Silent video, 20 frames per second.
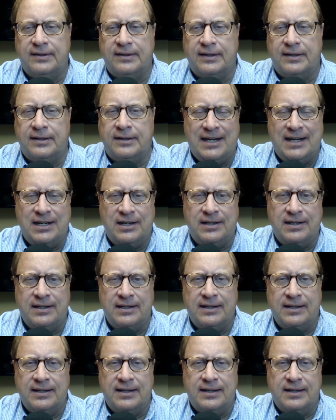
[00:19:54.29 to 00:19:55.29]
and
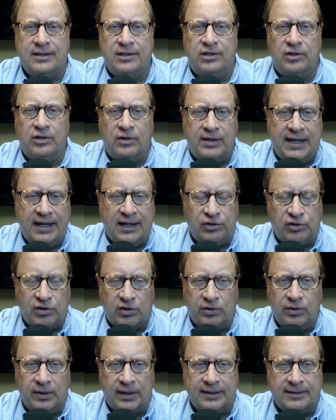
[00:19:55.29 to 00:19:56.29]
you'll get
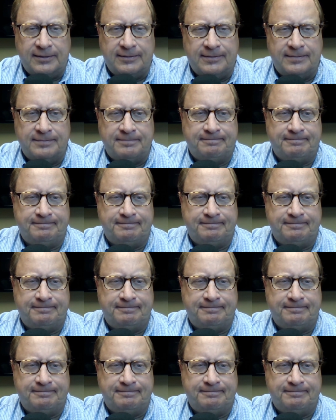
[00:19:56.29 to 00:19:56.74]
through it.